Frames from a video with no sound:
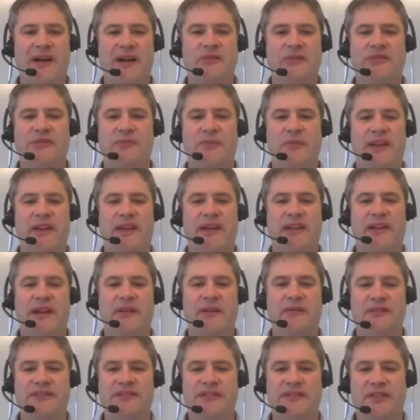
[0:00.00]
That was big.
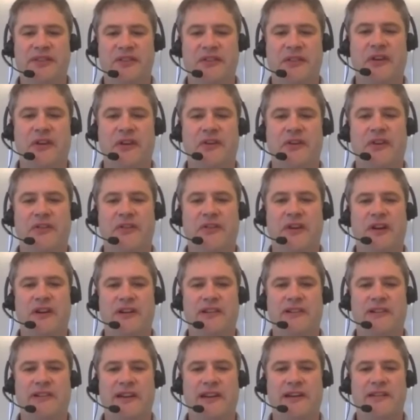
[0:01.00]
That was sort of took a lot of
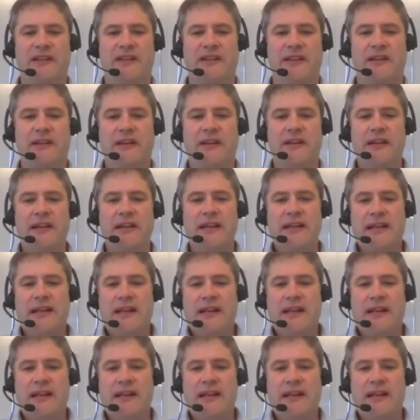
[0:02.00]
architecting.